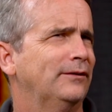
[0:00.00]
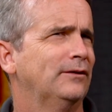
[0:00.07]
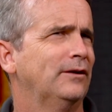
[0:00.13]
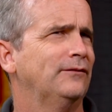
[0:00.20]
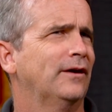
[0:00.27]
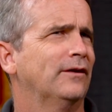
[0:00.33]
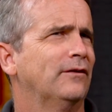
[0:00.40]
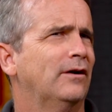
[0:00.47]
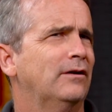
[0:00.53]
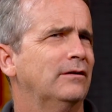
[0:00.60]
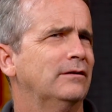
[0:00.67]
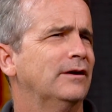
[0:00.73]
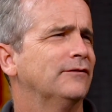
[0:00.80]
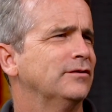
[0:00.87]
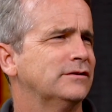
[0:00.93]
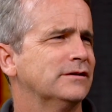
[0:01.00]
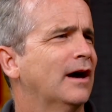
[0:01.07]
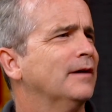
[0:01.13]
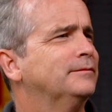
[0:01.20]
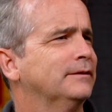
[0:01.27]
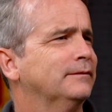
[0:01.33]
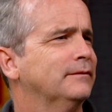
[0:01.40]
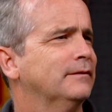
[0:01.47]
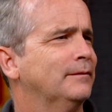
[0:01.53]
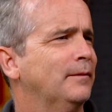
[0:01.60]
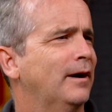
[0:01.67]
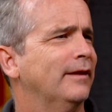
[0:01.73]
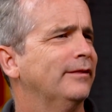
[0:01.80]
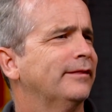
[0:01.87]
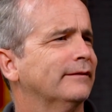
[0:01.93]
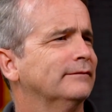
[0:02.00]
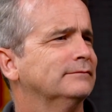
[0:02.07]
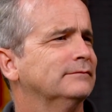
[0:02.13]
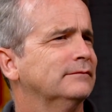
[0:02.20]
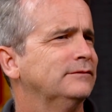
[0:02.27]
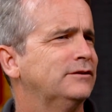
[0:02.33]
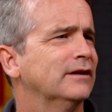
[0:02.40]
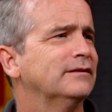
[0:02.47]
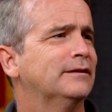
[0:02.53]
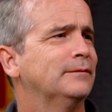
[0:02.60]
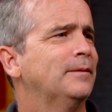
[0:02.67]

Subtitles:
3,500 different jobs a month, just in